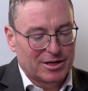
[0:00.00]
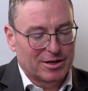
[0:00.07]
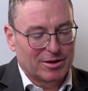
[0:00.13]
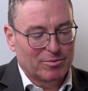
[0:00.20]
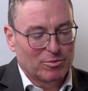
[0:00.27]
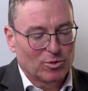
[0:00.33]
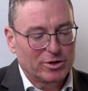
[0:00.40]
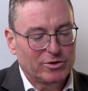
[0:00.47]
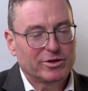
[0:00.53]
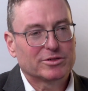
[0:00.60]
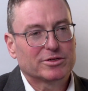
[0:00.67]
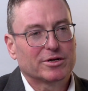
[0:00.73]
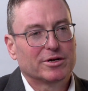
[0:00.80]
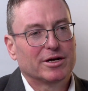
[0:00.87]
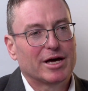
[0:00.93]
what do you
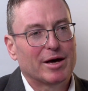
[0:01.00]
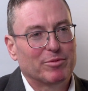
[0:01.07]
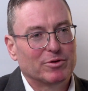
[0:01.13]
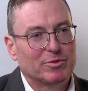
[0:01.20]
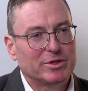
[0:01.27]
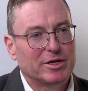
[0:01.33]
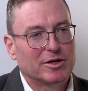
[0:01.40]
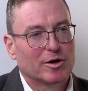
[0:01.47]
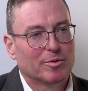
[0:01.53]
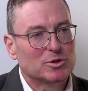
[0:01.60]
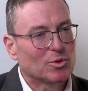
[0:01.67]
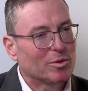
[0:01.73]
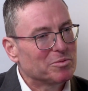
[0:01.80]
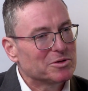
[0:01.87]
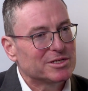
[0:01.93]
think is going to happen with
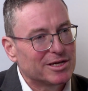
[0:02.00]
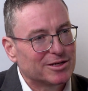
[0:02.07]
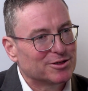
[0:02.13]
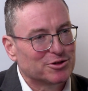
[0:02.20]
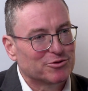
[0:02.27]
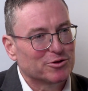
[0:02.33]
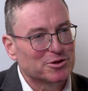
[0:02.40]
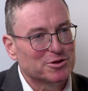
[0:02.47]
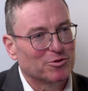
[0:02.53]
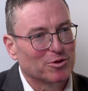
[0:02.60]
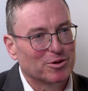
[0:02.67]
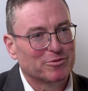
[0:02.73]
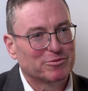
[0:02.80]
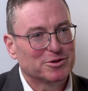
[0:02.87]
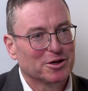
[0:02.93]
e-commerce? What percentage, first of
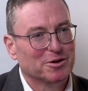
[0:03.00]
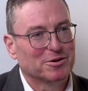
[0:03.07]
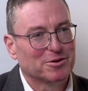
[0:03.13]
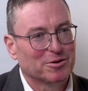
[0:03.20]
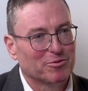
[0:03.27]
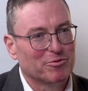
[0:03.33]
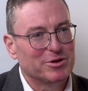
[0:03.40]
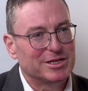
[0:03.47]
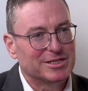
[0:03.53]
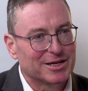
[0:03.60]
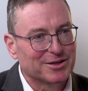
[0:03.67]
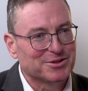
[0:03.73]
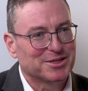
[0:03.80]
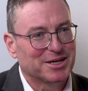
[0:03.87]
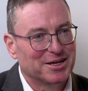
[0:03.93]
all, of total
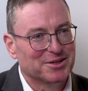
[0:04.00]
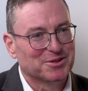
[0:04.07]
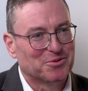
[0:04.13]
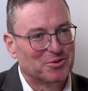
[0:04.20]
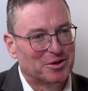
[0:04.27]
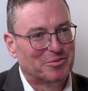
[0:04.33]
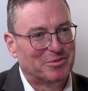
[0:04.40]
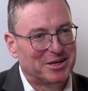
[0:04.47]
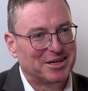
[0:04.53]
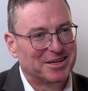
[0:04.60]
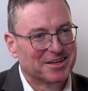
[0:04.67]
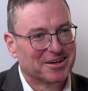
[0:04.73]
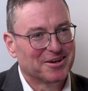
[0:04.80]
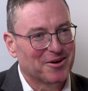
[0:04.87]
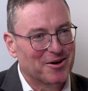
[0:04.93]
retail sales will
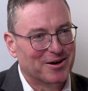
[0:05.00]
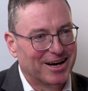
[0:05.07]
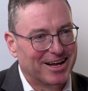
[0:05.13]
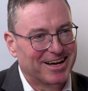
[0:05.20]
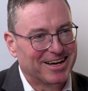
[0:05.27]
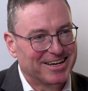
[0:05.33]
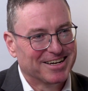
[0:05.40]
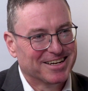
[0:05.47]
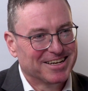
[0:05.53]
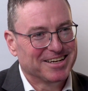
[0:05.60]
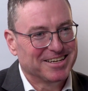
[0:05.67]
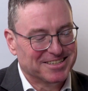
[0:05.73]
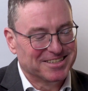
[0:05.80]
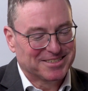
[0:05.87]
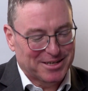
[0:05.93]
be online
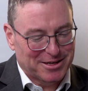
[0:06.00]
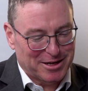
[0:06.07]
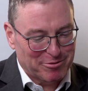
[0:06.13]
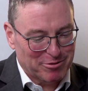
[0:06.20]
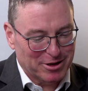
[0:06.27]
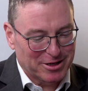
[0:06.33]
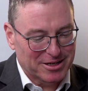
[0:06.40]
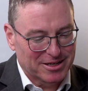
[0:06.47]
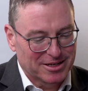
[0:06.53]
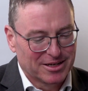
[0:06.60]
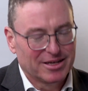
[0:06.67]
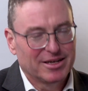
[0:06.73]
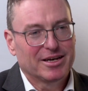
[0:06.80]
in South Africa?